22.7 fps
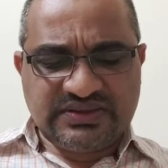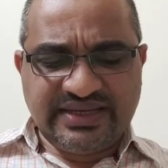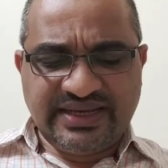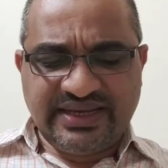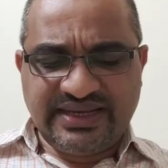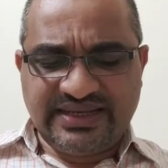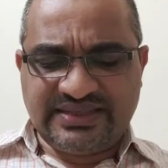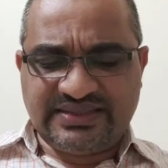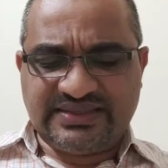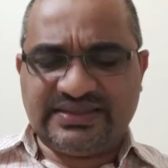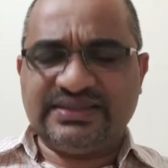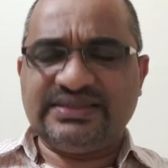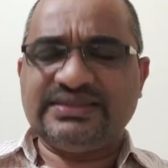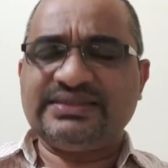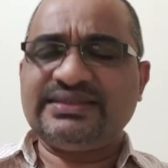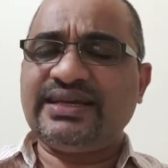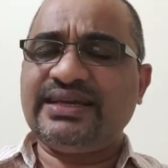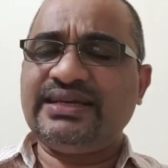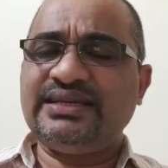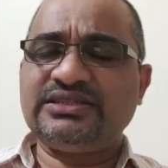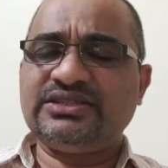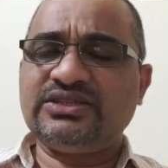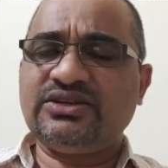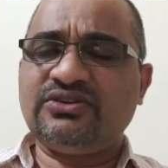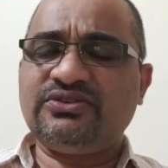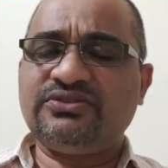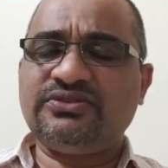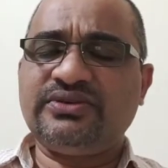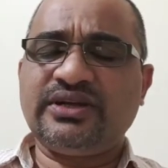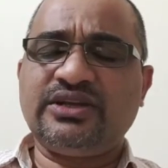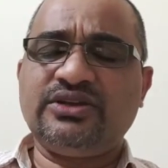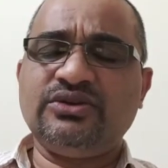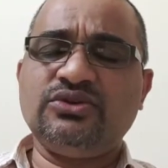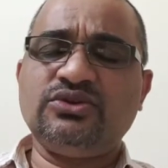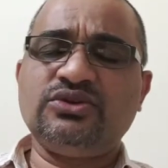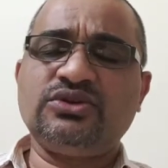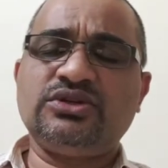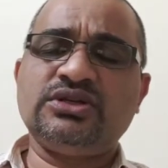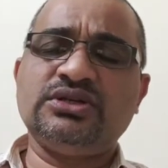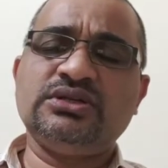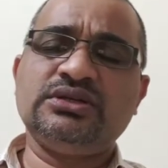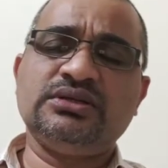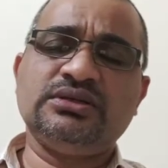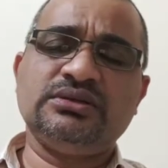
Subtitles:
signs of acute